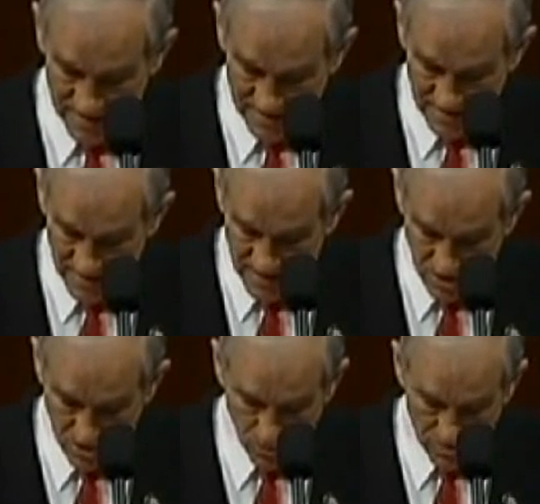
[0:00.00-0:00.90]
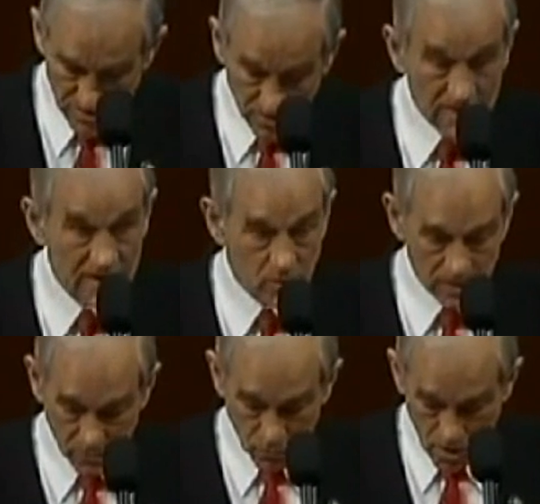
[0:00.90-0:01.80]
that assassination was
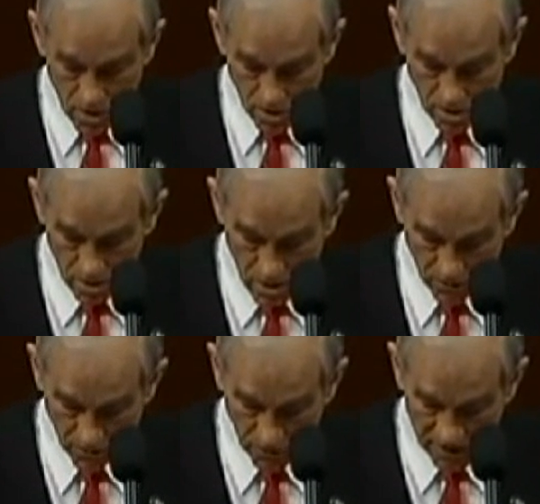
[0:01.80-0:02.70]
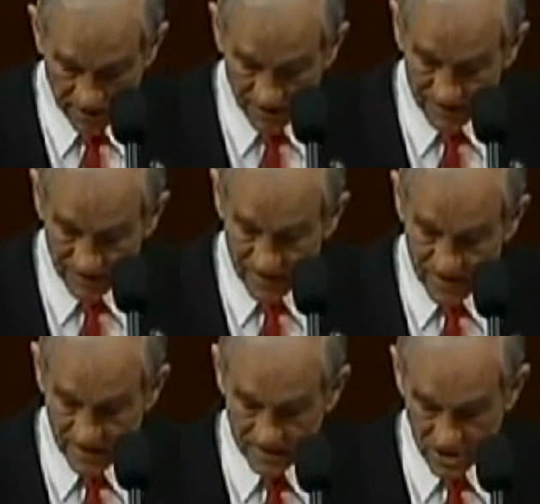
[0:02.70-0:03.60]
illegal and wrong.
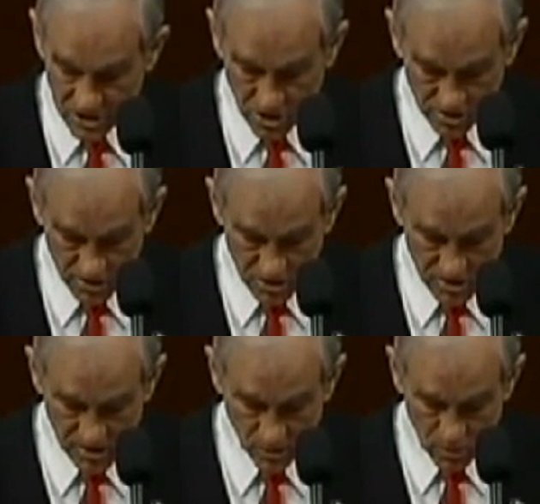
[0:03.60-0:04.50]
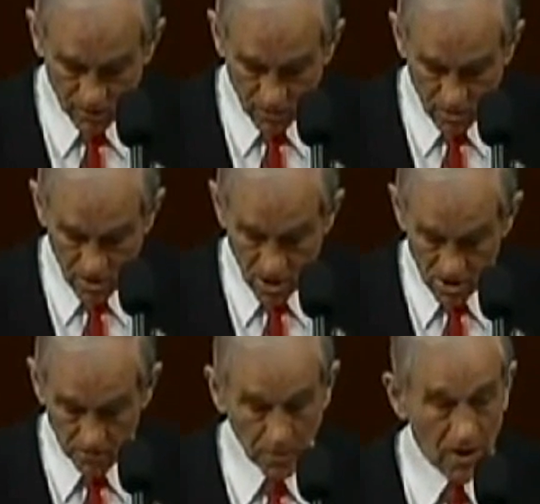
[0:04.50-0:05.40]
Frighteningly and astonishingly, however,
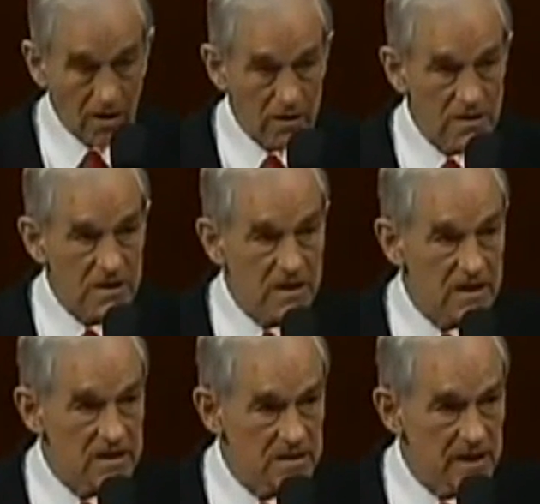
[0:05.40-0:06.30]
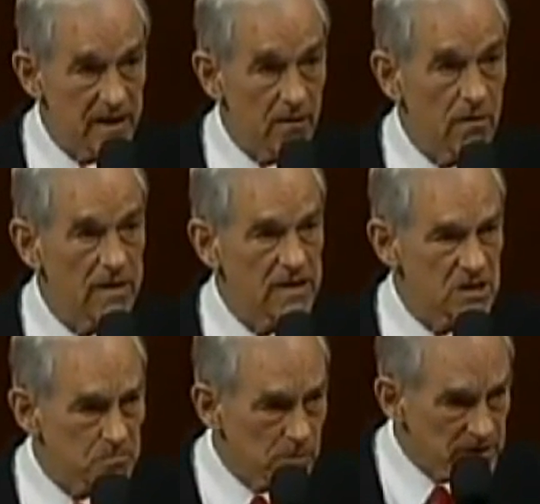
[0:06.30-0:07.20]
the policy is now
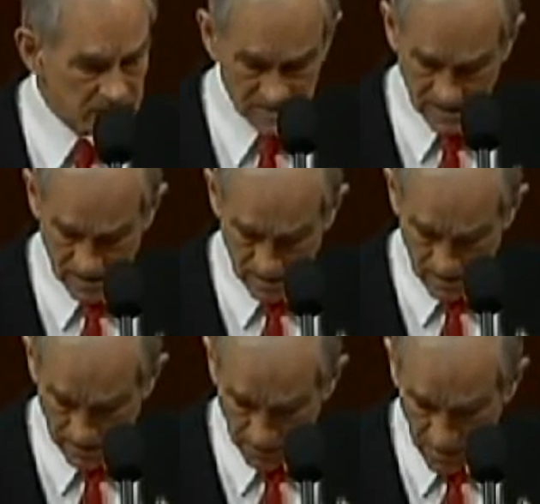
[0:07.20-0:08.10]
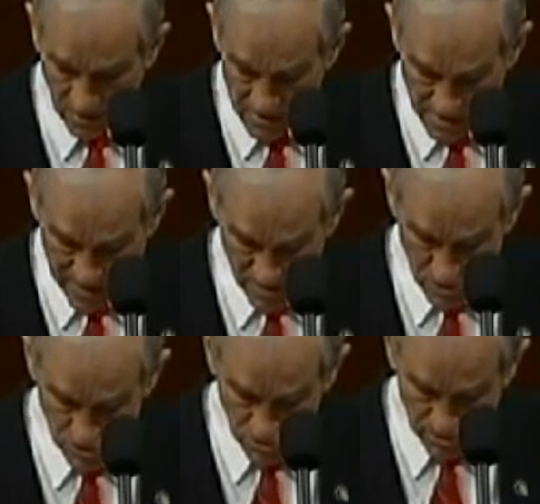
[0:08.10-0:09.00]
explicit.
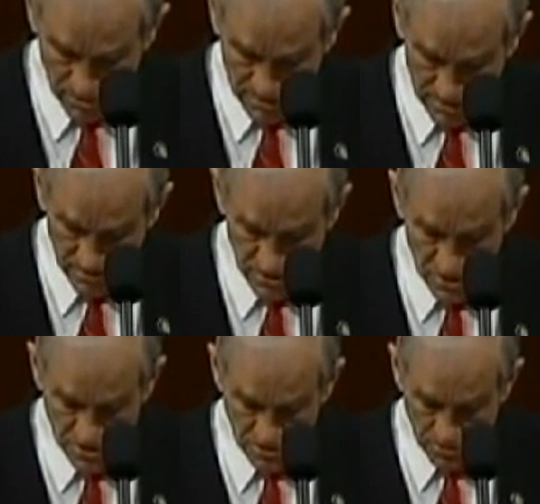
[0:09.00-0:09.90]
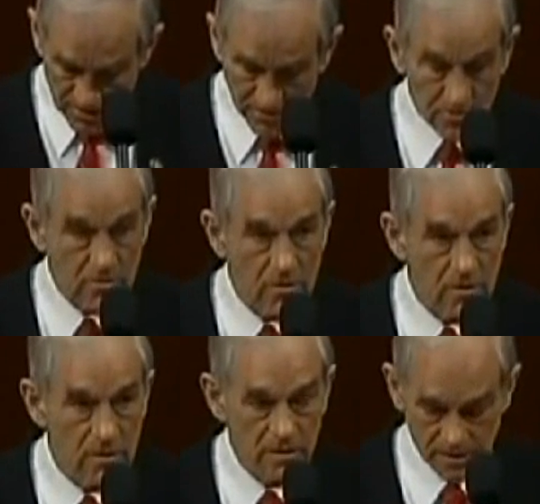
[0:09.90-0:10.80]
National Intelligence Director
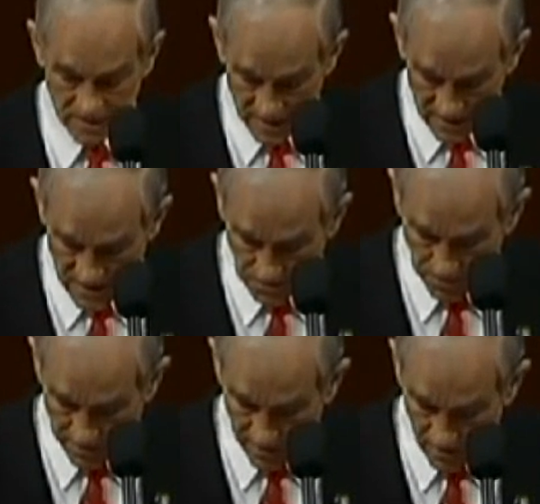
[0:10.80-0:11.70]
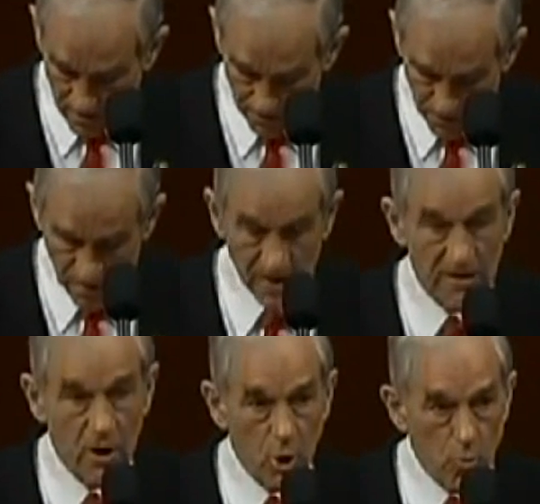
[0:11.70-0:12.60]
Dennis Blair,
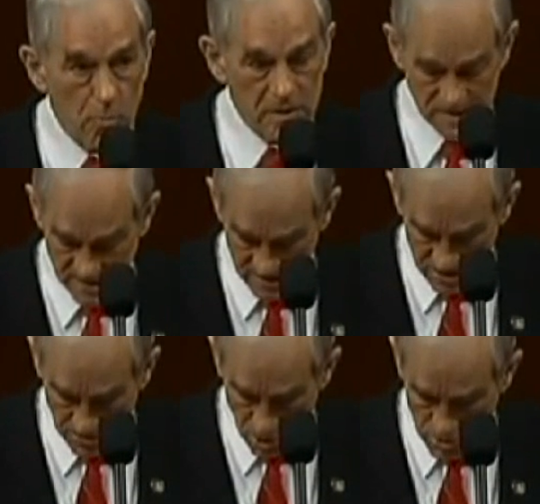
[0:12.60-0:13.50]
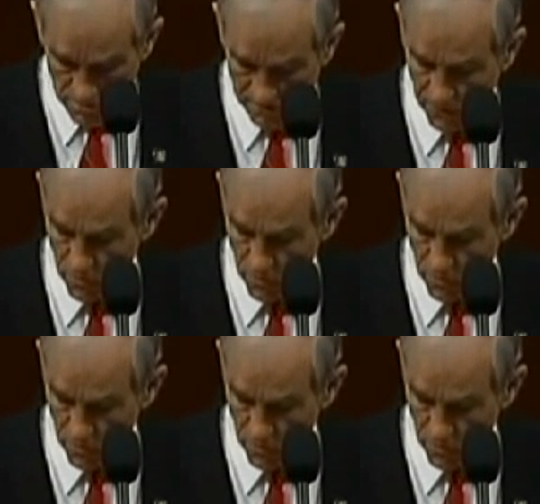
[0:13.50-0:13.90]
in open testimony